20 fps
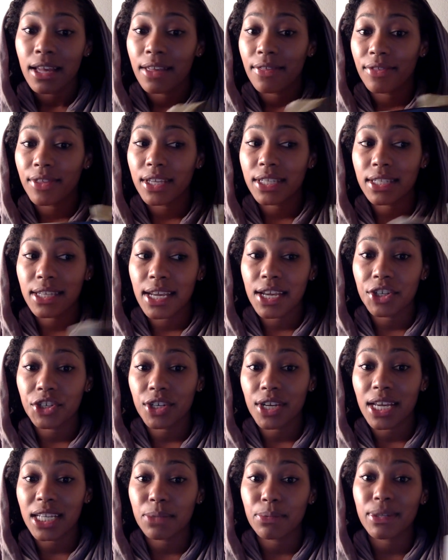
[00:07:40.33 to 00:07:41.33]
This nation
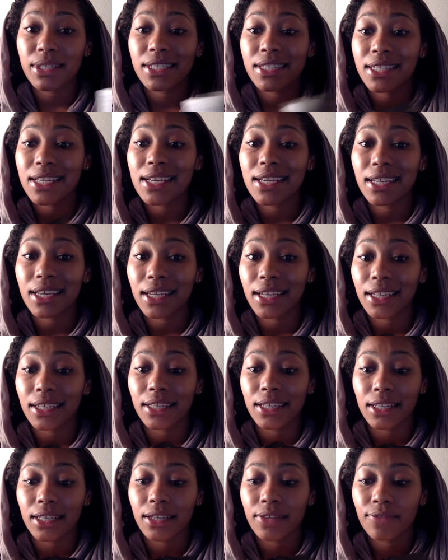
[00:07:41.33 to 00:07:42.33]
has been
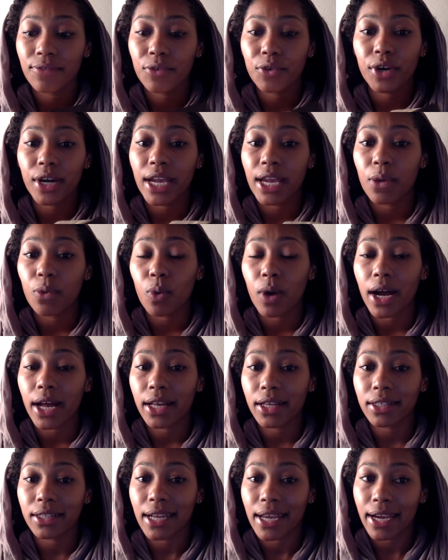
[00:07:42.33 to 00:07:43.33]
sinking for a
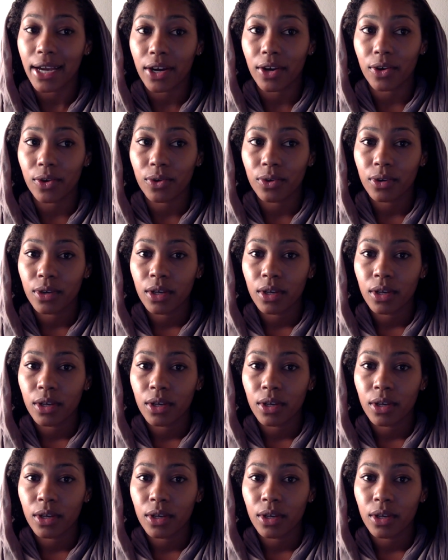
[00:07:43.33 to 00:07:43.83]
while now.